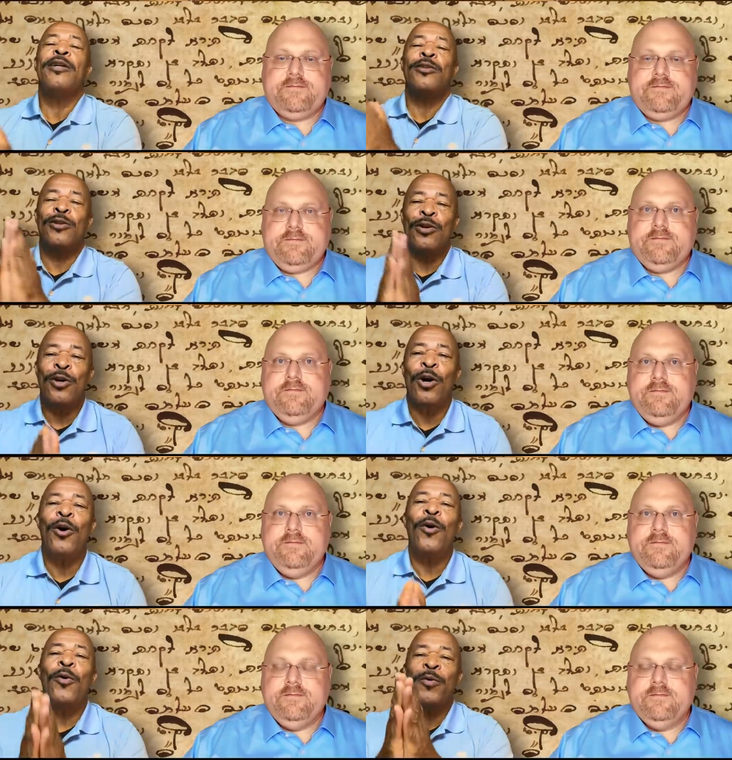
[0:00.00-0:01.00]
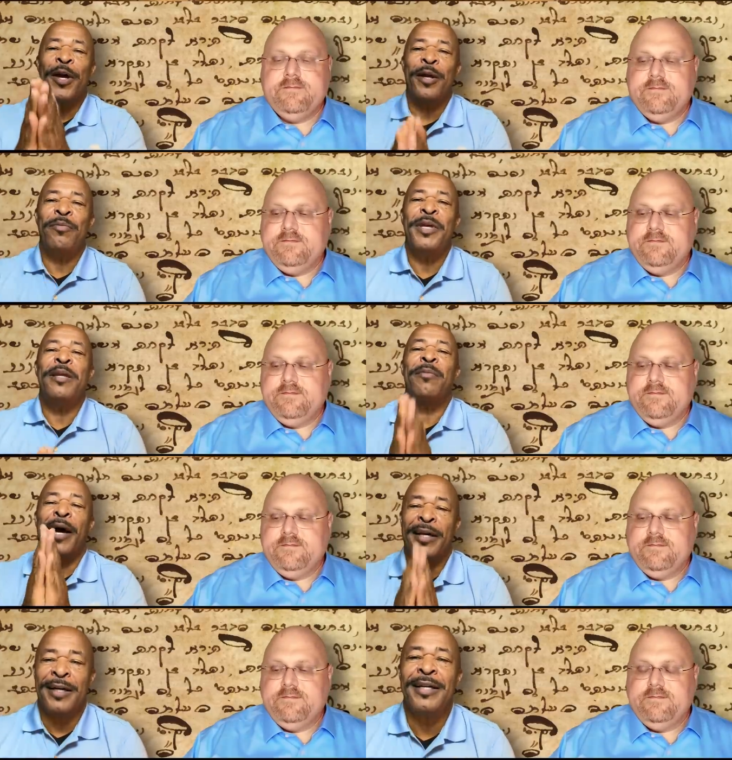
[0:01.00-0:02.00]
Speaker 1: to go and meet my
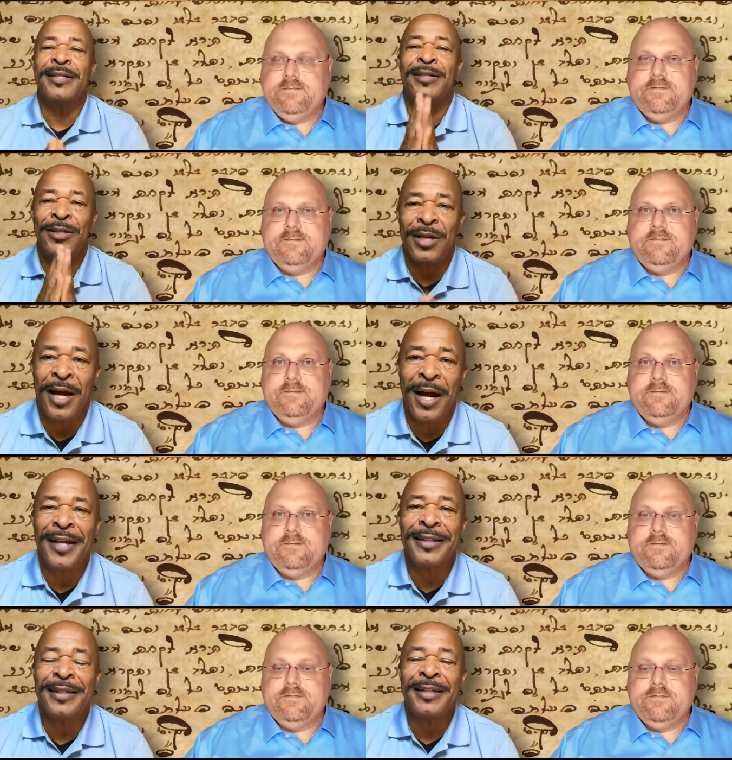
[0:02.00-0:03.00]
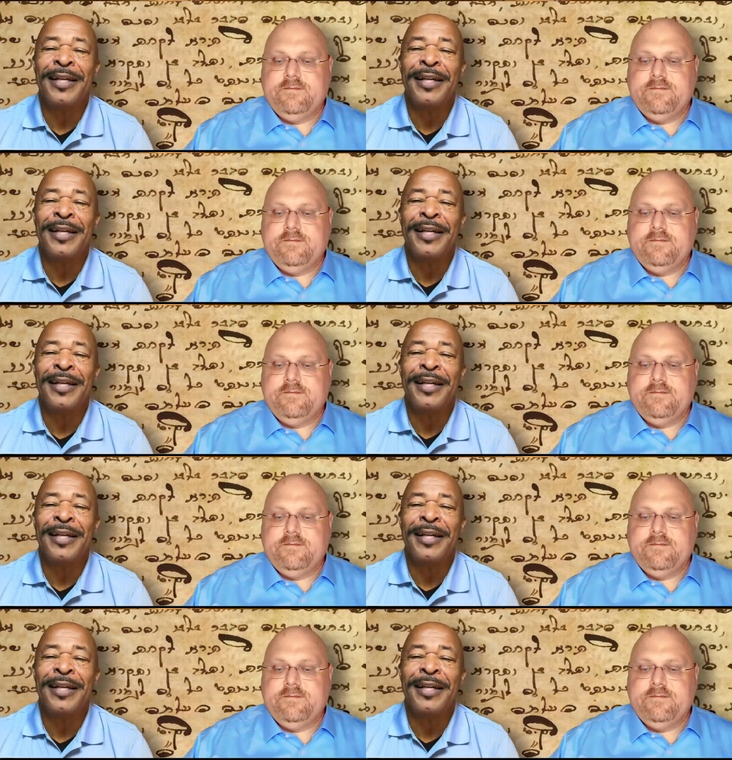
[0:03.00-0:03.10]
cousin John